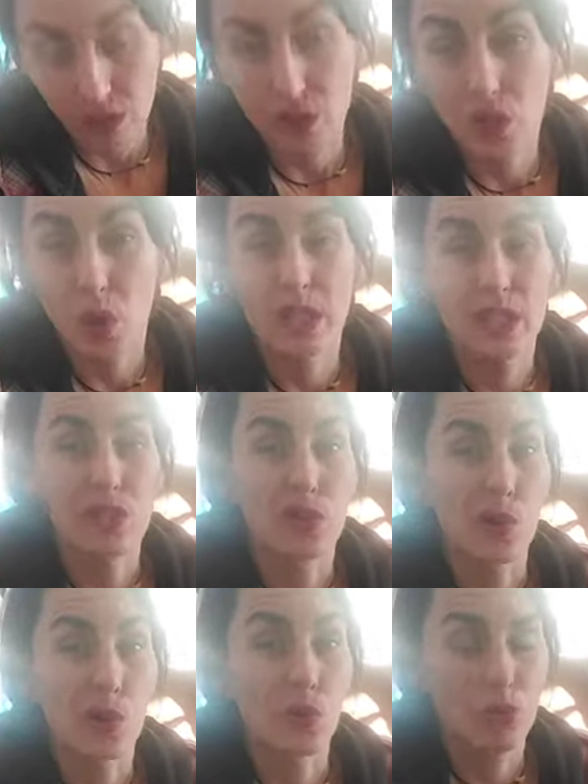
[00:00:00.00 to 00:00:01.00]
Going your
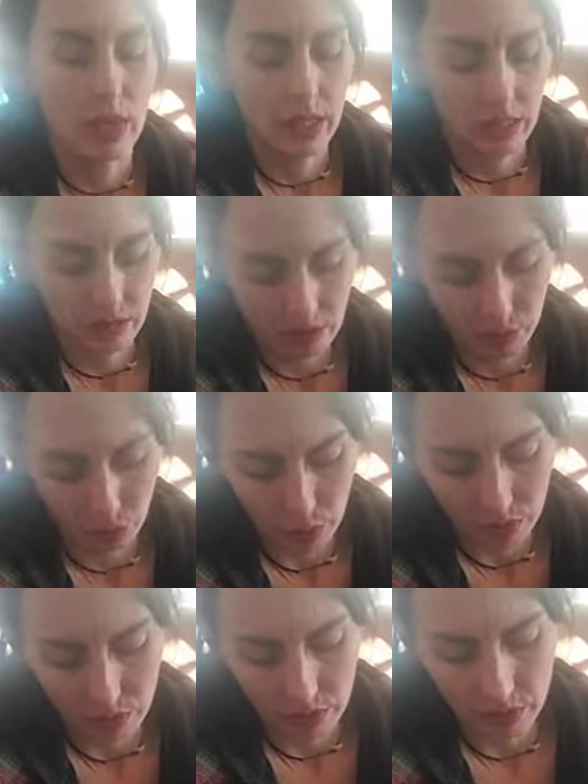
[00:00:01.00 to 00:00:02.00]
own way is
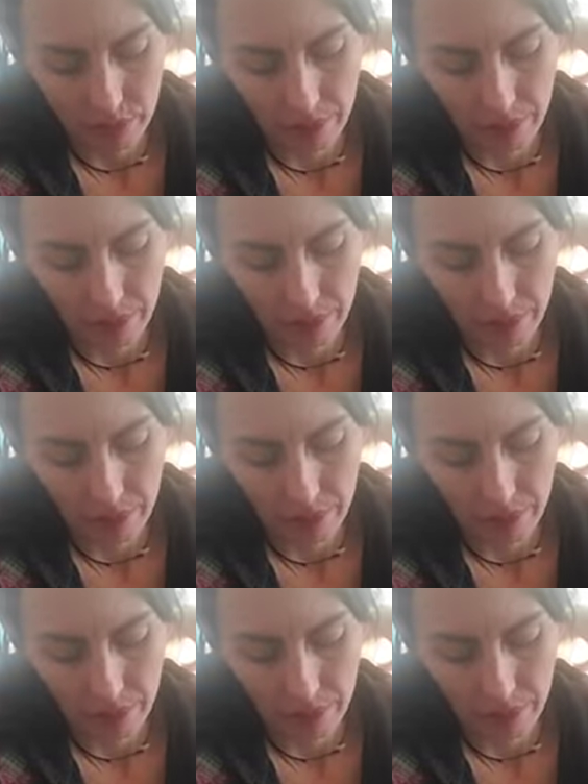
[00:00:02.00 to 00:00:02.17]
important.